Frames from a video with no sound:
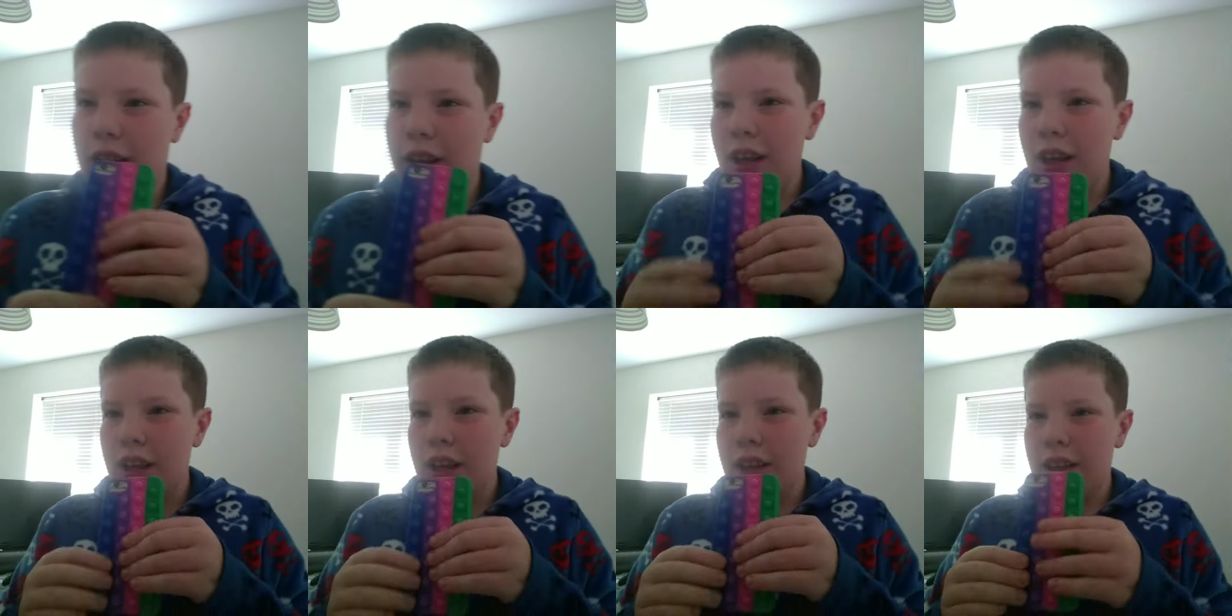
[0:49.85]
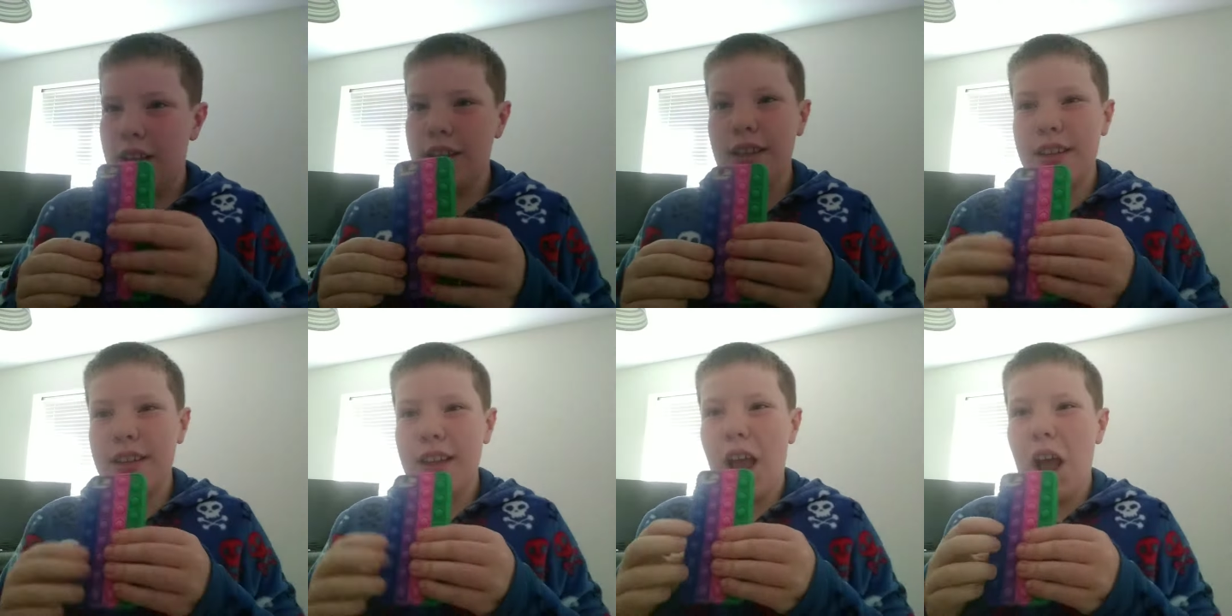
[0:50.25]
This is
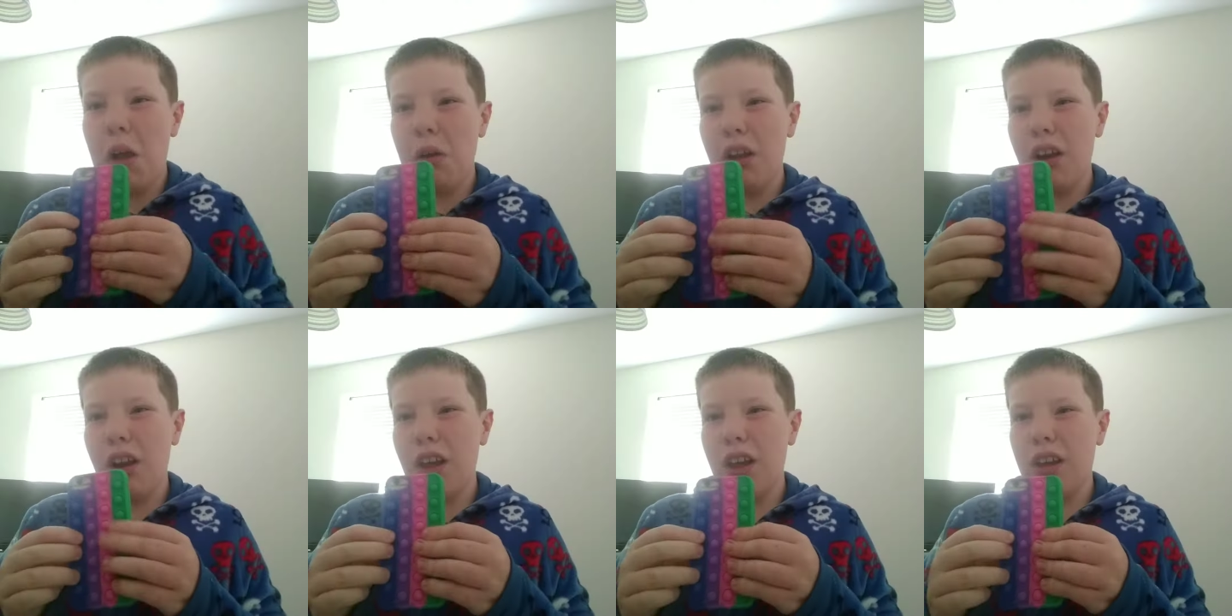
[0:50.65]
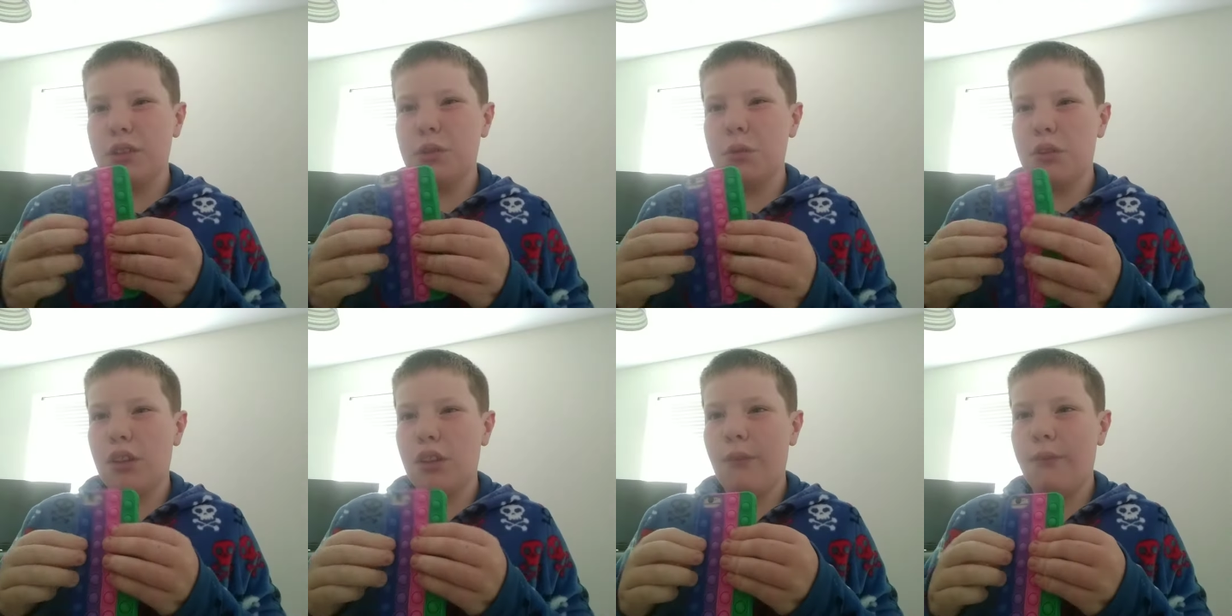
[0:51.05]
how it looks with
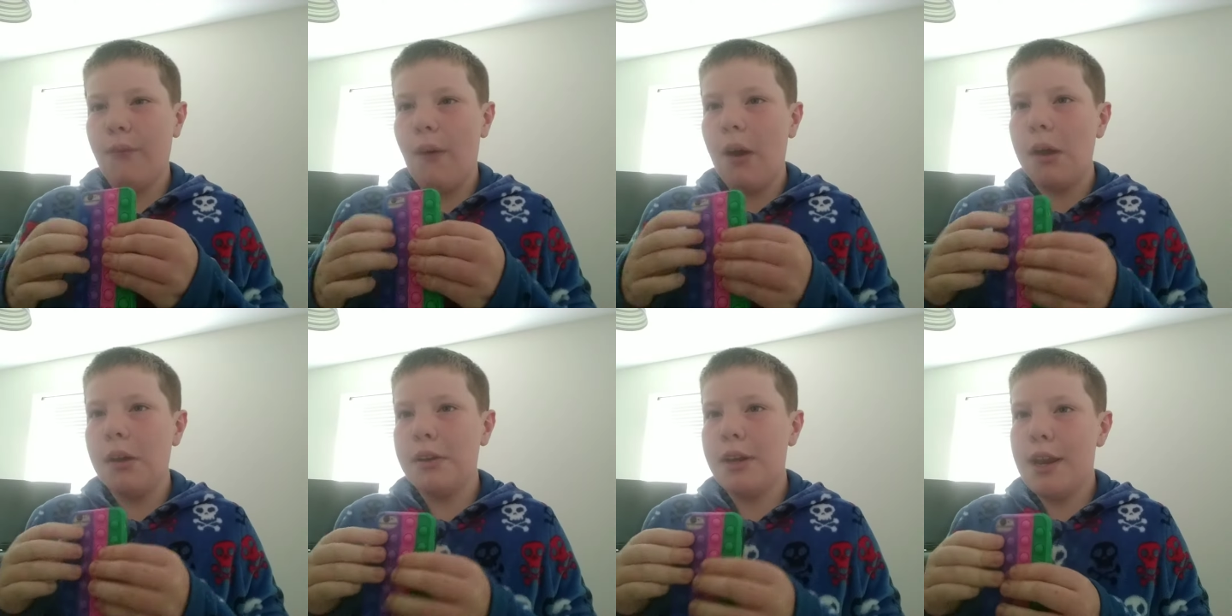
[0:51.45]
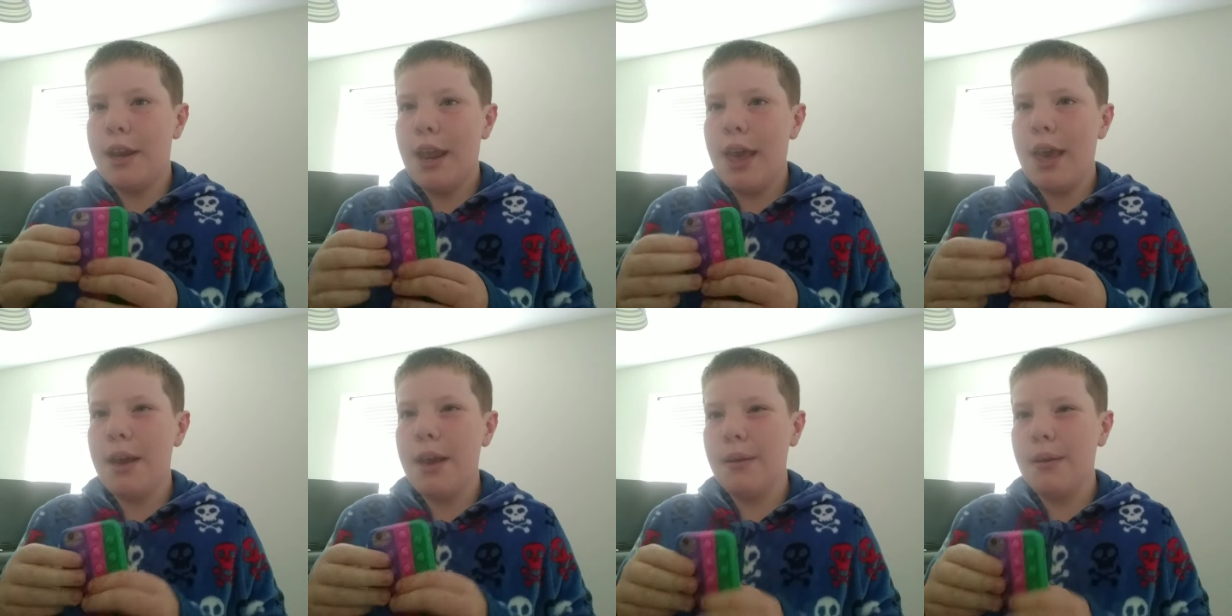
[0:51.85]
the phone in it.